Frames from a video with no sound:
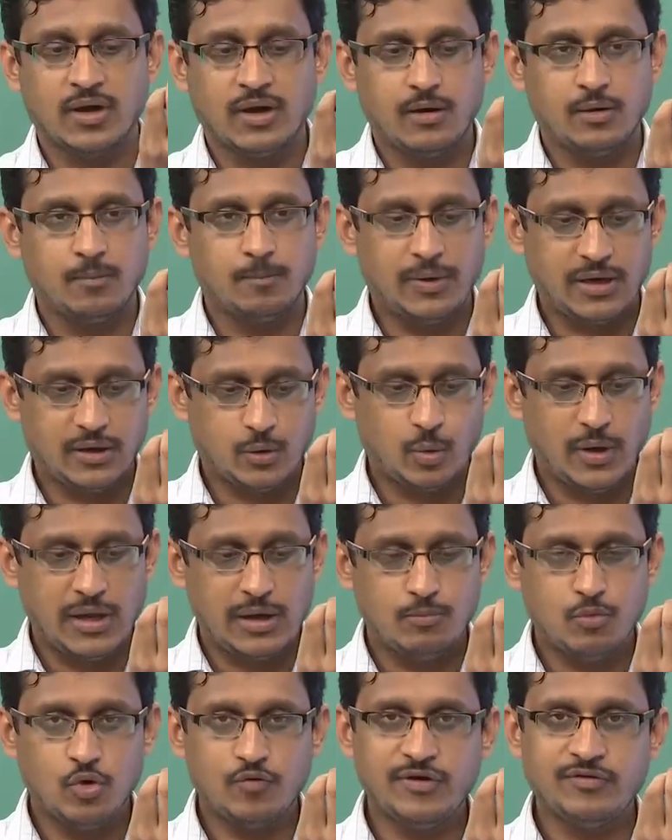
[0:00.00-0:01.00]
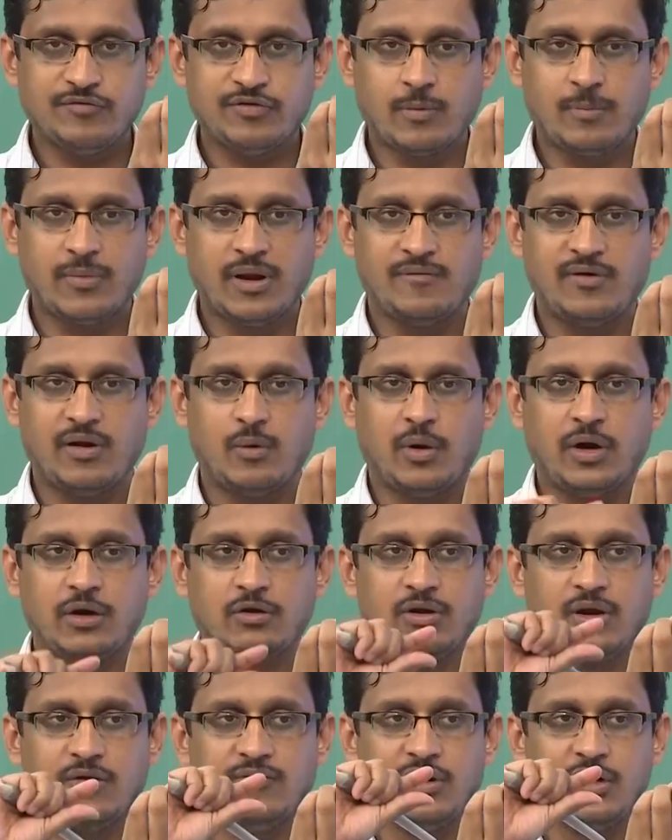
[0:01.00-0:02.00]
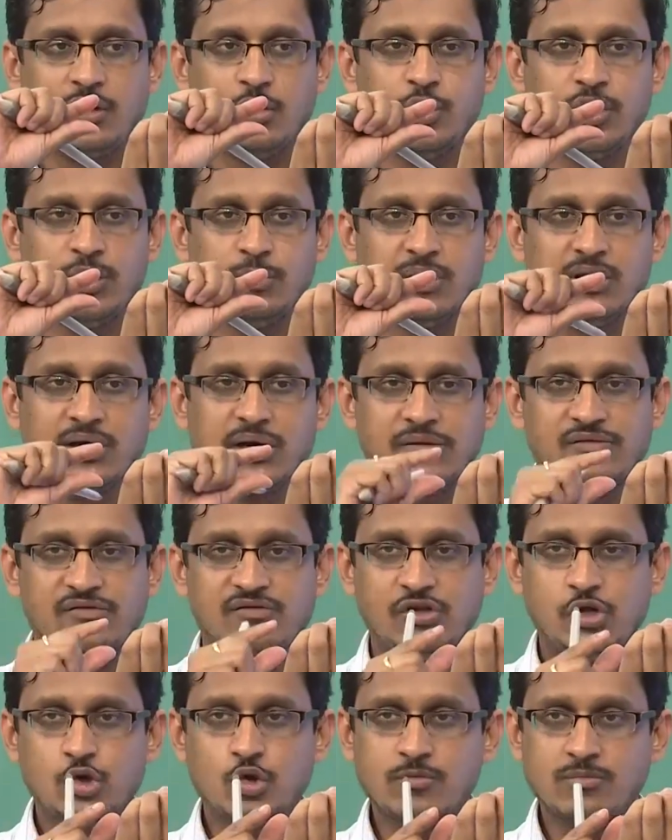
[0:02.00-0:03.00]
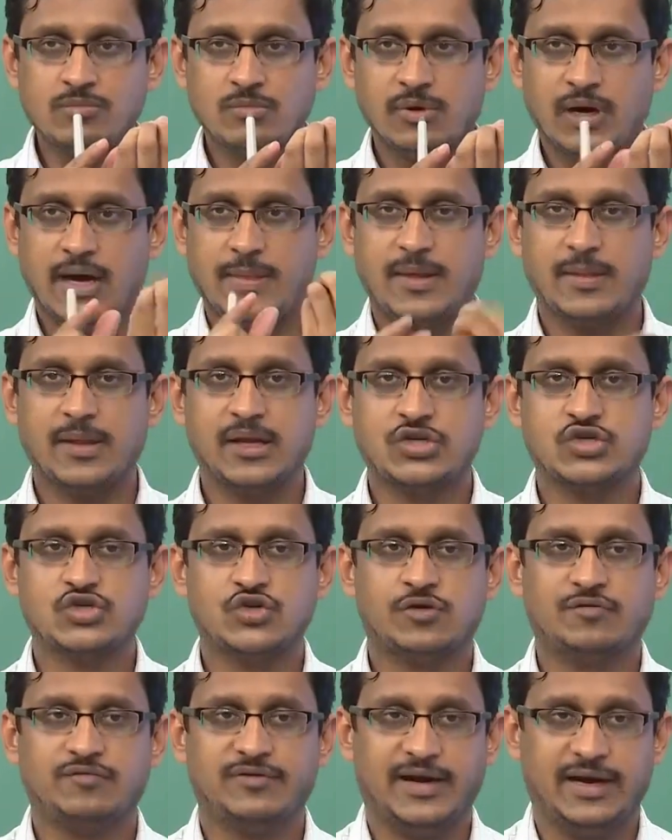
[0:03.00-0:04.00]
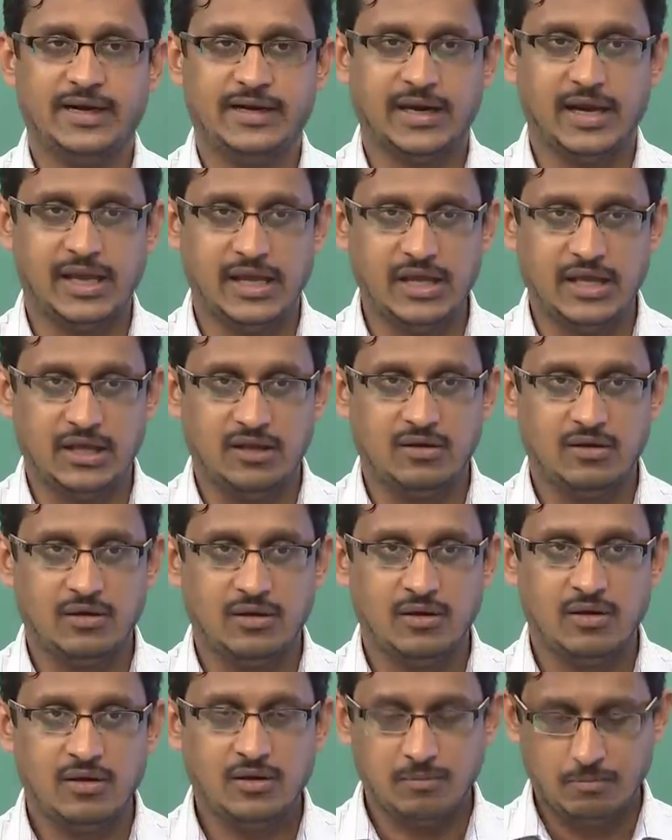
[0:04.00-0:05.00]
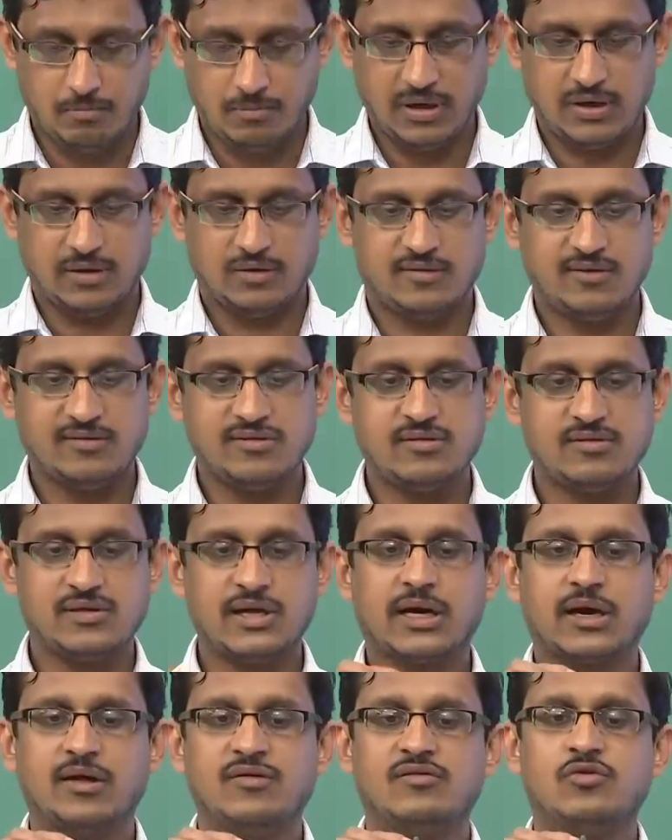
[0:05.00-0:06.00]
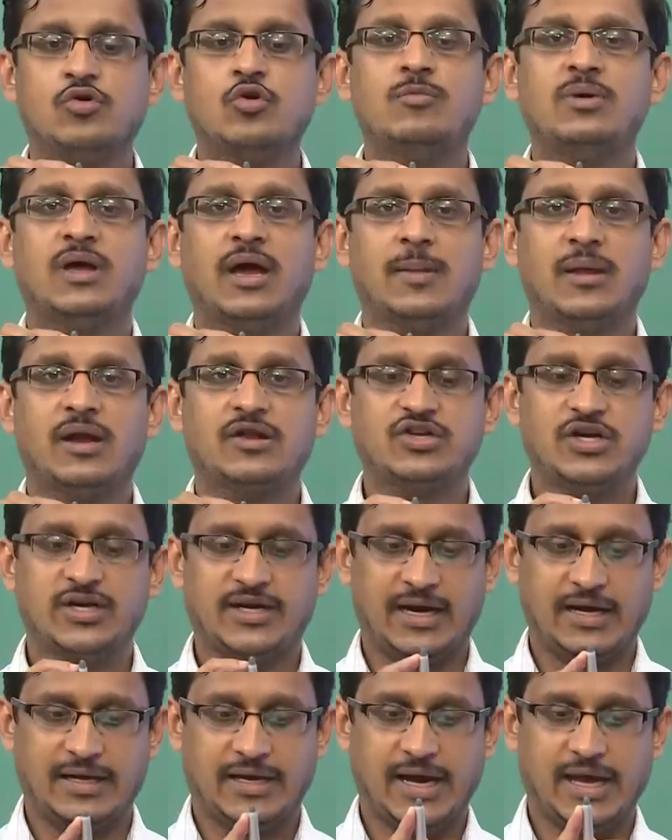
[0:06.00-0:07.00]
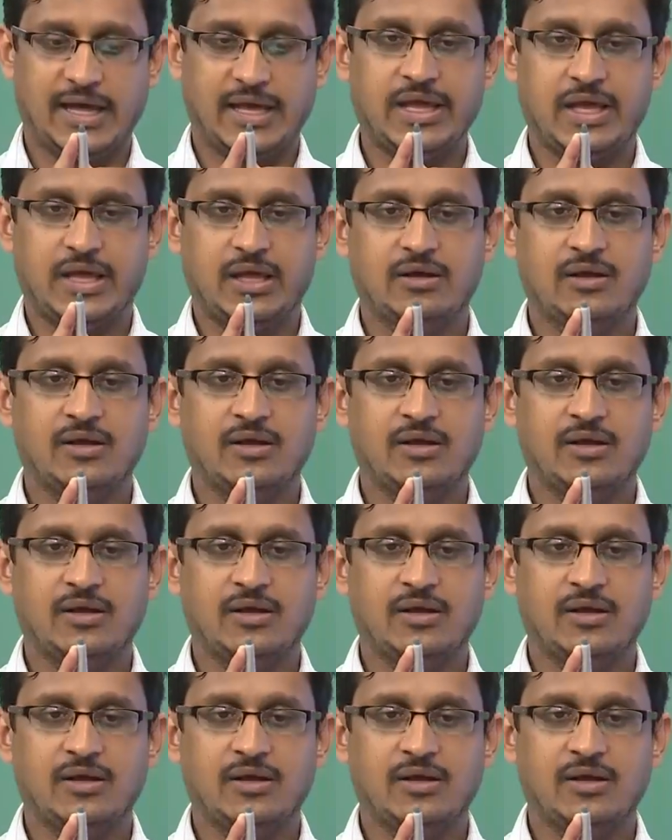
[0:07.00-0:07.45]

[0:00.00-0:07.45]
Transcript: But while moving from level 1 to level 2, it will consume an energy of delta E, but this is the consumed energy delta E.